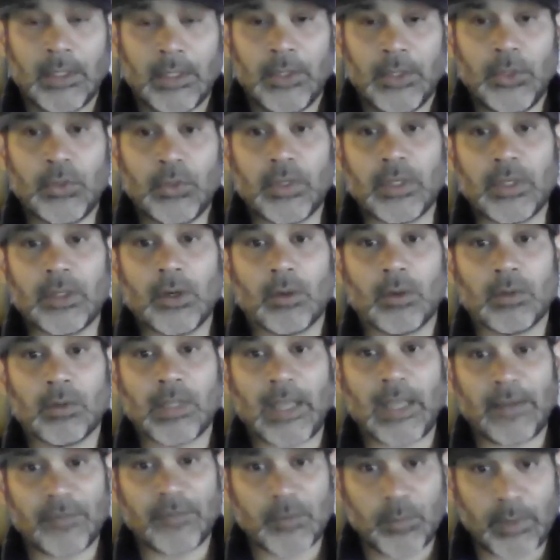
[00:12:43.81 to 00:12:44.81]
You can go
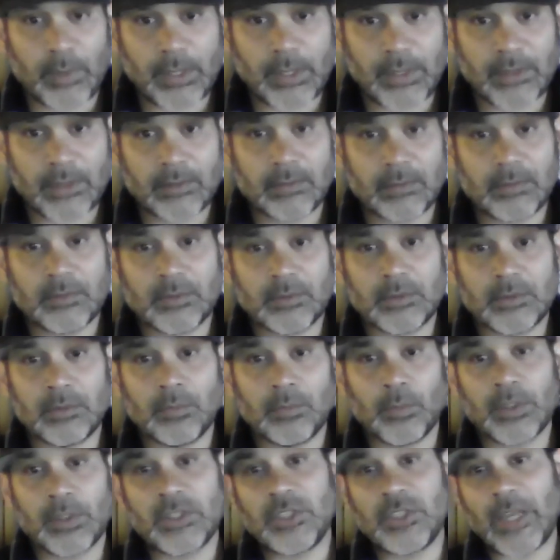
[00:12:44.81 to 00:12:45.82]
left with
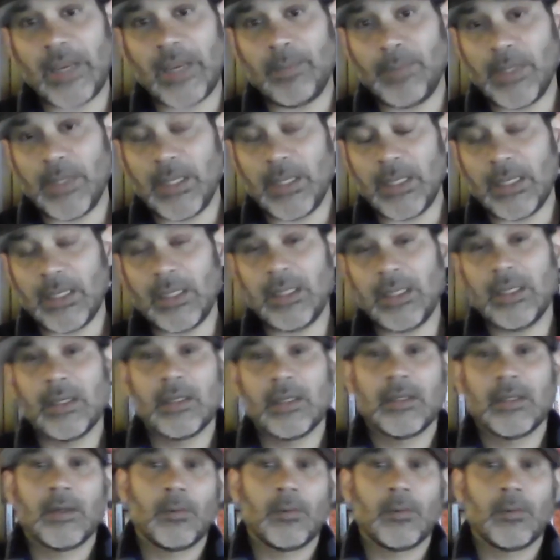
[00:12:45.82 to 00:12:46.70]
JP,